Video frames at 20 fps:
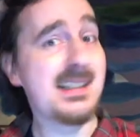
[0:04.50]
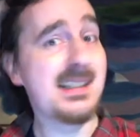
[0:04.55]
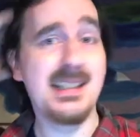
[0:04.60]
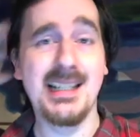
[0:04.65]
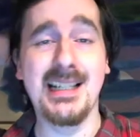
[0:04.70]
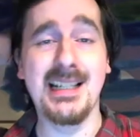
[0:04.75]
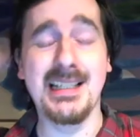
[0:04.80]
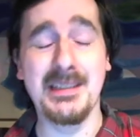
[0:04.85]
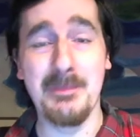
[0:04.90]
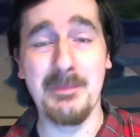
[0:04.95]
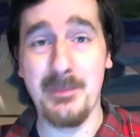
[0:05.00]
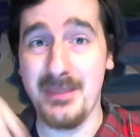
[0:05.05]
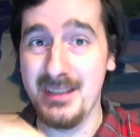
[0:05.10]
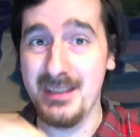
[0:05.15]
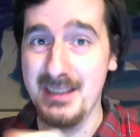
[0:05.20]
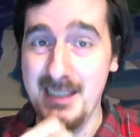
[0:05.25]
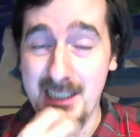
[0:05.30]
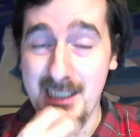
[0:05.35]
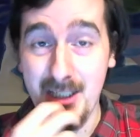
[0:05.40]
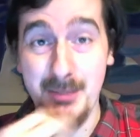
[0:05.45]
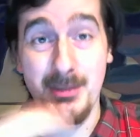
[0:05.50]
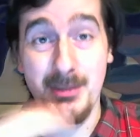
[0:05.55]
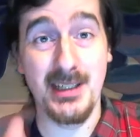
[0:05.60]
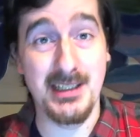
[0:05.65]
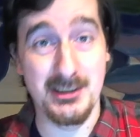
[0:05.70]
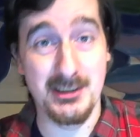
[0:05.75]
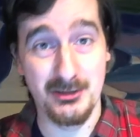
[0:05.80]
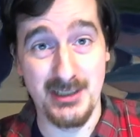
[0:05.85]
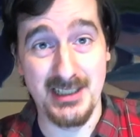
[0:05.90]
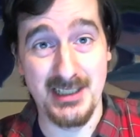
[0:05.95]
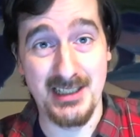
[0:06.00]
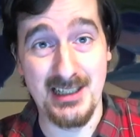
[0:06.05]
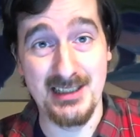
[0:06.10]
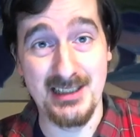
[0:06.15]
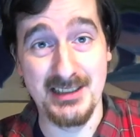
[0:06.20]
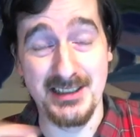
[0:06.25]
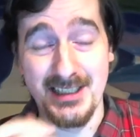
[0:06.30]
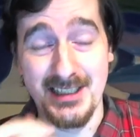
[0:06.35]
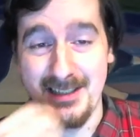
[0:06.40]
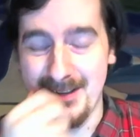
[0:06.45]
Hi, I hope you had a great
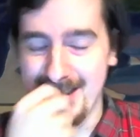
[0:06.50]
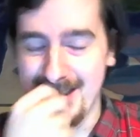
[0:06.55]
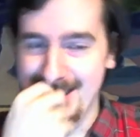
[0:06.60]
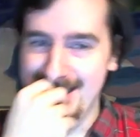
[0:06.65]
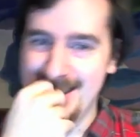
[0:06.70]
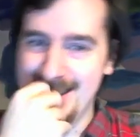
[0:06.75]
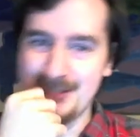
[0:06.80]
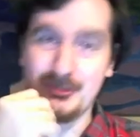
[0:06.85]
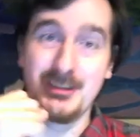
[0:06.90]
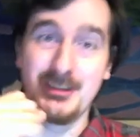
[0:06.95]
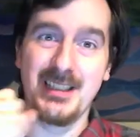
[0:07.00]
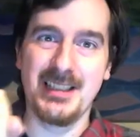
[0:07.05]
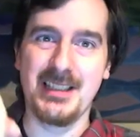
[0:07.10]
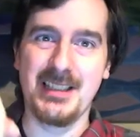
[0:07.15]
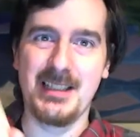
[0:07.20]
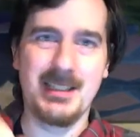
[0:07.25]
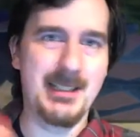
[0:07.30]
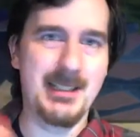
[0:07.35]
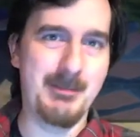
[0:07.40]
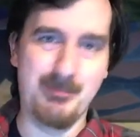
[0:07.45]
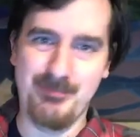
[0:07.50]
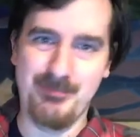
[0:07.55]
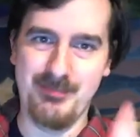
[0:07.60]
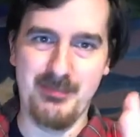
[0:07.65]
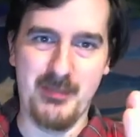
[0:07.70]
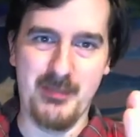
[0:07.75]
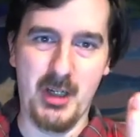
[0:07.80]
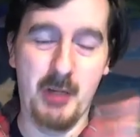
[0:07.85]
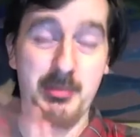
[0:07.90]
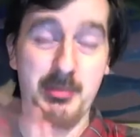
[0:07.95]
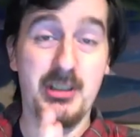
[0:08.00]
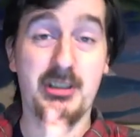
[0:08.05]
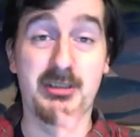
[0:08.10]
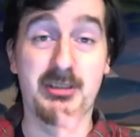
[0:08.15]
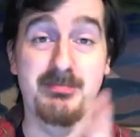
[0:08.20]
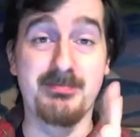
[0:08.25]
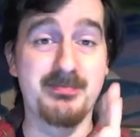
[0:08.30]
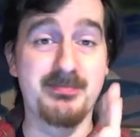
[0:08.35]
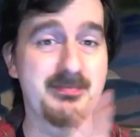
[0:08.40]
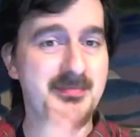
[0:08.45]
holiday. Really, hope
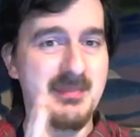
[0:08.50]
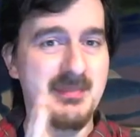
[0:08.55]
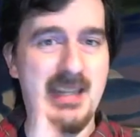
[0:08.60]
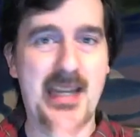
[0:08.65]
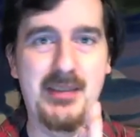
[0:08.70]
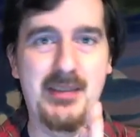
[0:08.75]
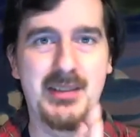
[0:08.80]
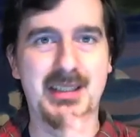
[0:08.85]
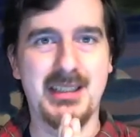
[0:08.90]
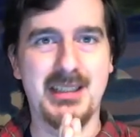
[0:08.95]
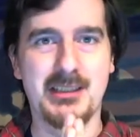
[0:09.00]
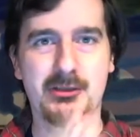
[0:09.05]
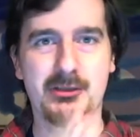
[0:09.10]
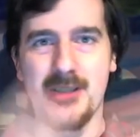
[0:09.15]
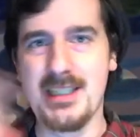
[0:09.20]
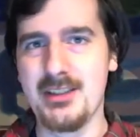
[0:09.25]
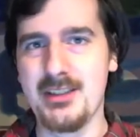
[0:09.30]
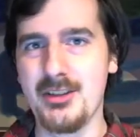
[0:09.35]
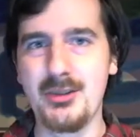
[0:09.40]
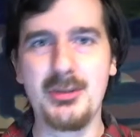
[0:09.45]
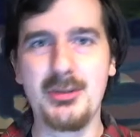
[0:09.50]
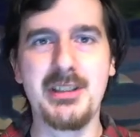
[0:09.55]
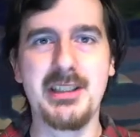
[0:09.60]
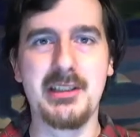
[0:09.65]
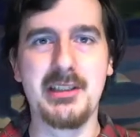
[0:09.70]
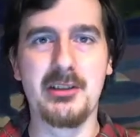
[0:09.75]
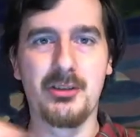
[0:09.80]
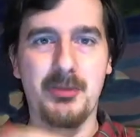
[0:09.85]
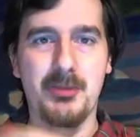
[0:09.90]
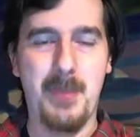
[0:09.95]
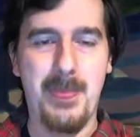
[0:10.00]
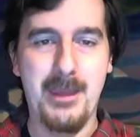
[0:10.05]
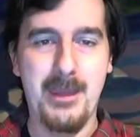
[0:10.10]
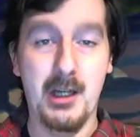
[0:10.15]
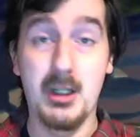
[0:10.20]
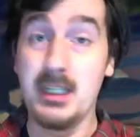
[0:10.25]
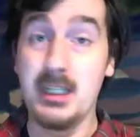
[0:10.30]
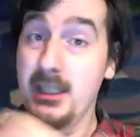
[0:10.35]
you're having a great new year. I